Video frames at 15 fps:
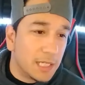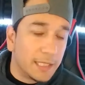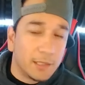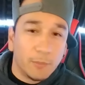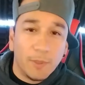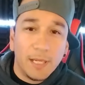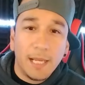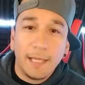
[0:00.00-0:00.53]
like
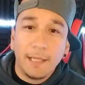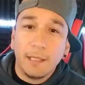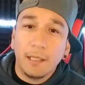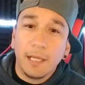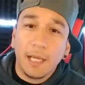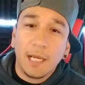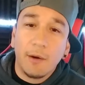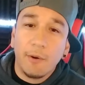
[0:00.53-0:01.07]
the way
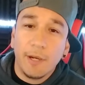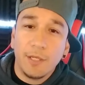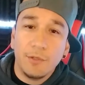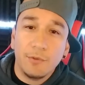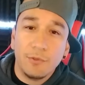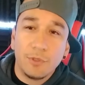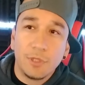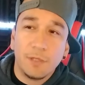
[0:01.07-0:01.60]
like how I
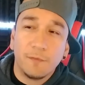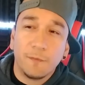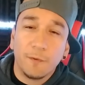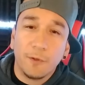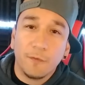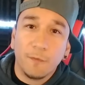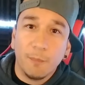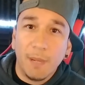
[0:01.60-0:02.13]
use it
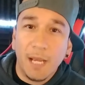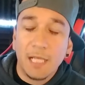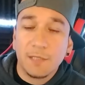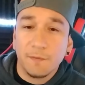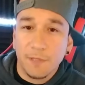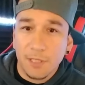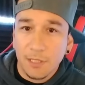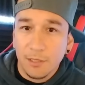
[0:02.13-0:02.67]
for bass
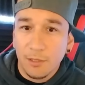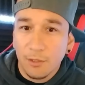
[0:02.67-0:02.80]
fishing.